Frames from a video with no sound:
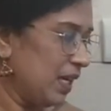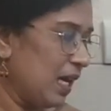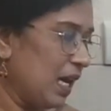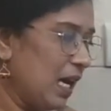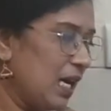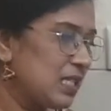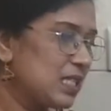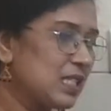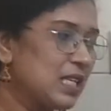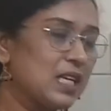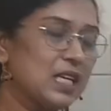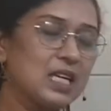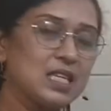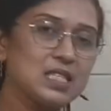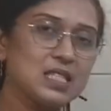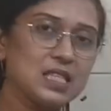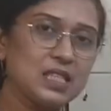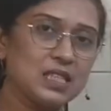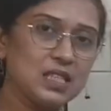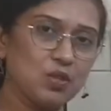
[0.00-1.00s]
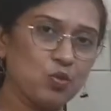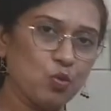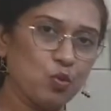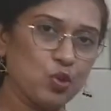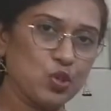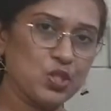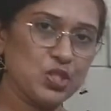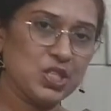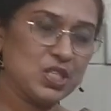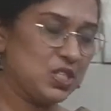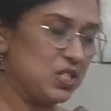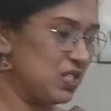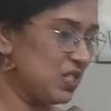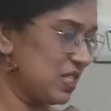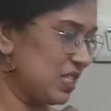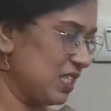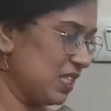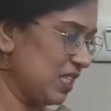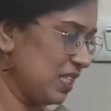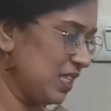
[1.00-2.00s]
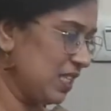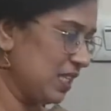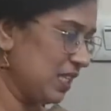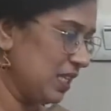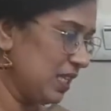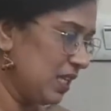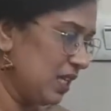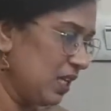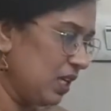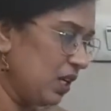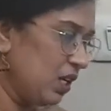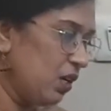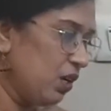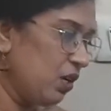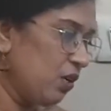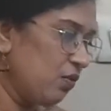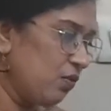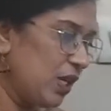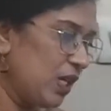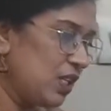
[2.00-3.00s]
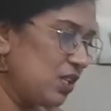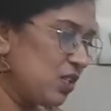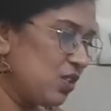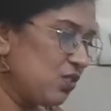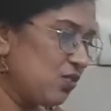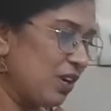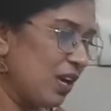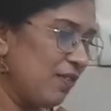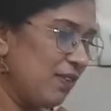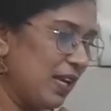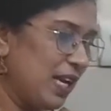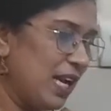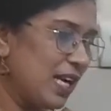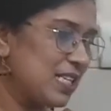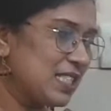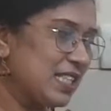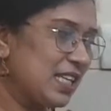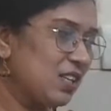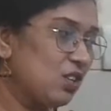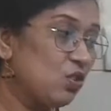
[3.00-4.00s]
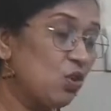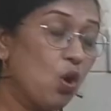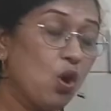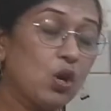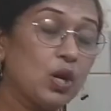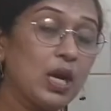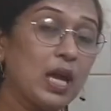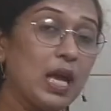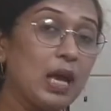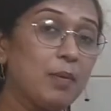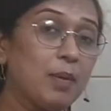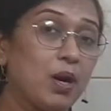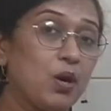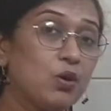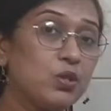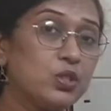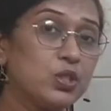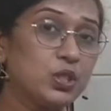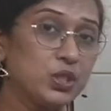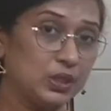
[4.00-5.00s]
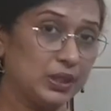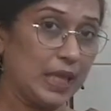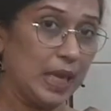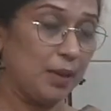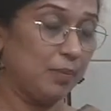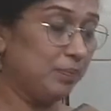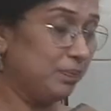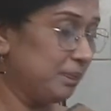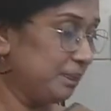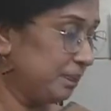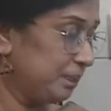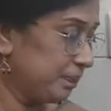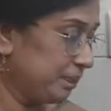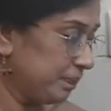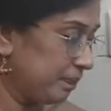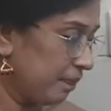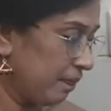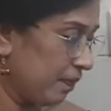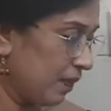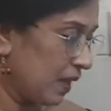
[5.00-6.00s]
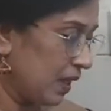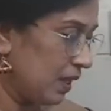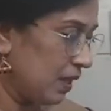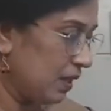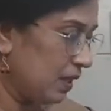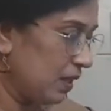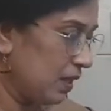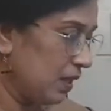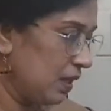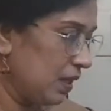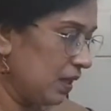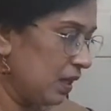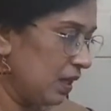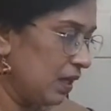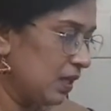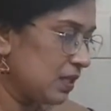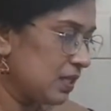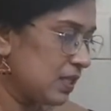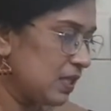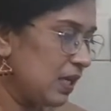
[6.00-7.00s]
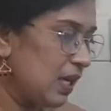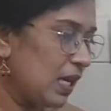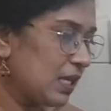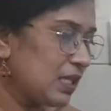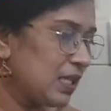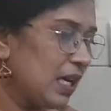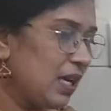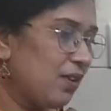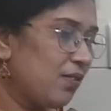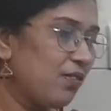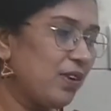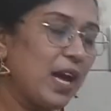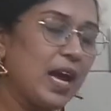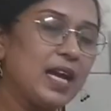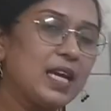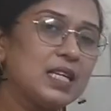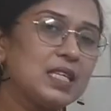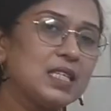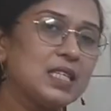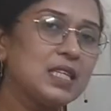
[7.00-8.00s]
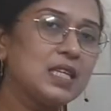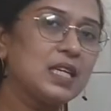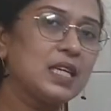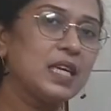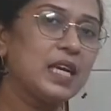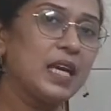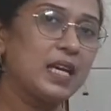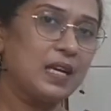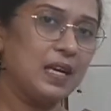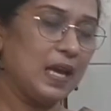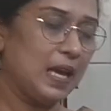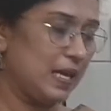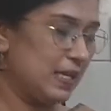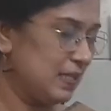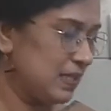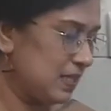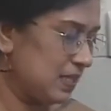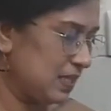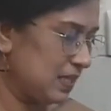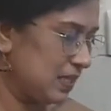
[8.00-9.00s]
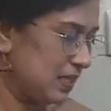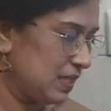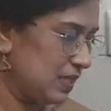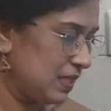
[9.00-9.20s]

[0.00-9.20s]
ask and answer the questions, read travel ads and talk about them, select and write headlines